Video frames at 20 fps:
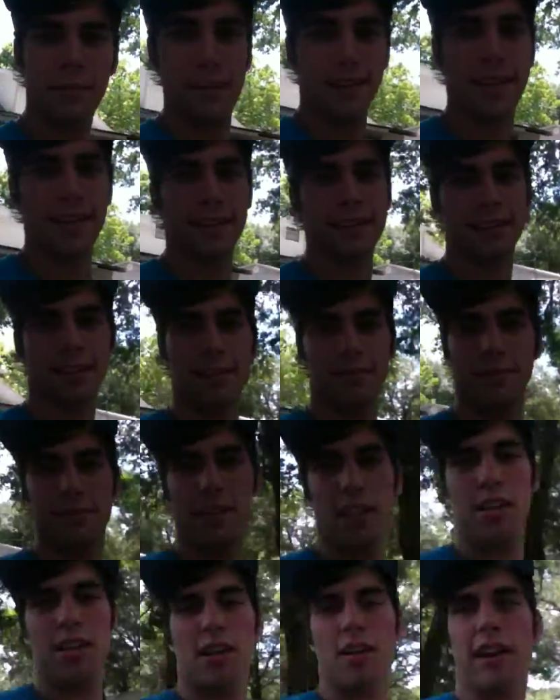because
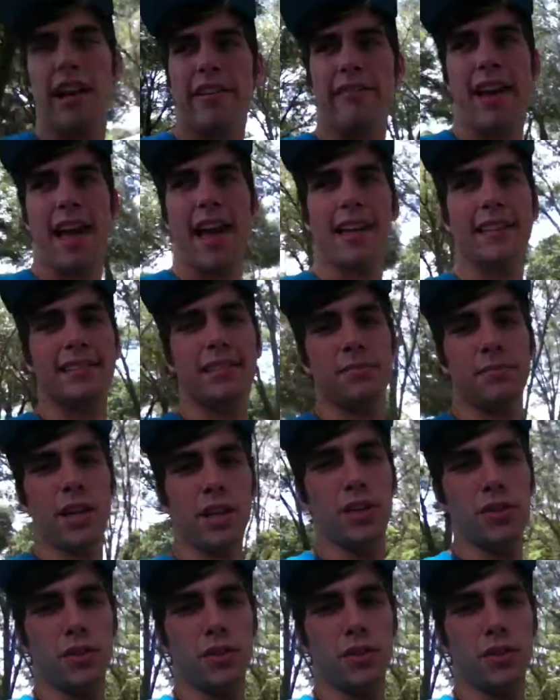I'm, you know, have ads in my